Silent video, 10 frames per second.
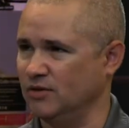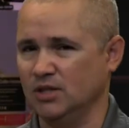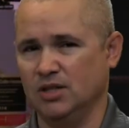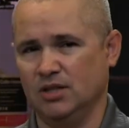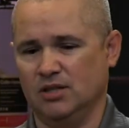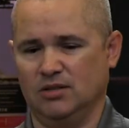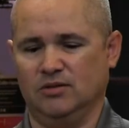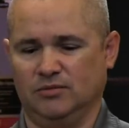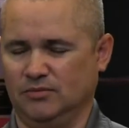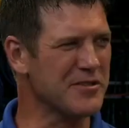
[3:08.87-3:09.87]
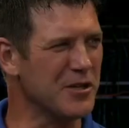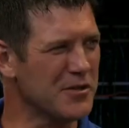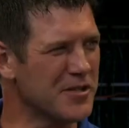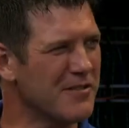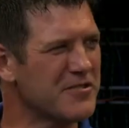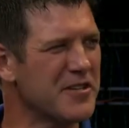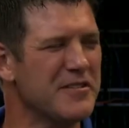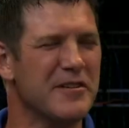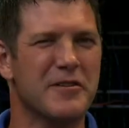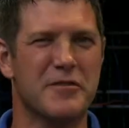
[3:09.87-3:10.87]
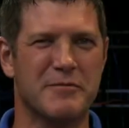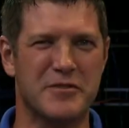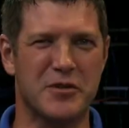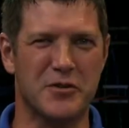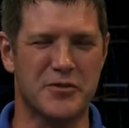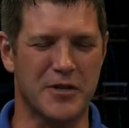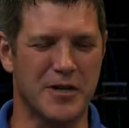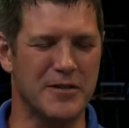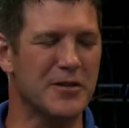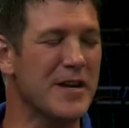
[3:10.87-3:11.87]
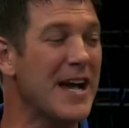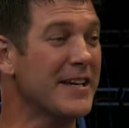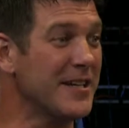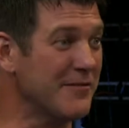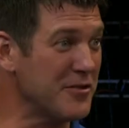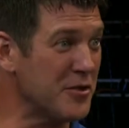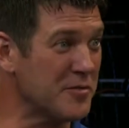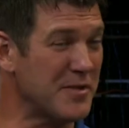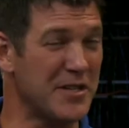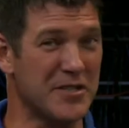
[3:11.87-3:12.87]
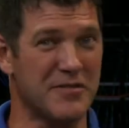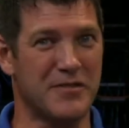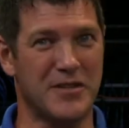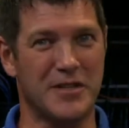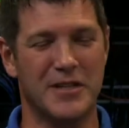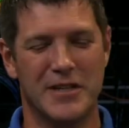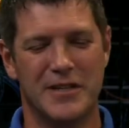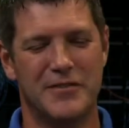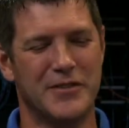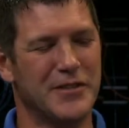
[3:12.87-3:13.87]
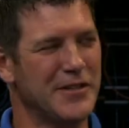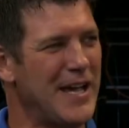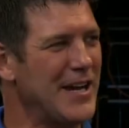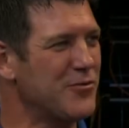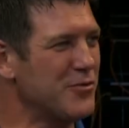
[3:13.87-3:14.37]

It kind of skews your results. All of a sudden you don't know the results, or you're not getting results because of the actual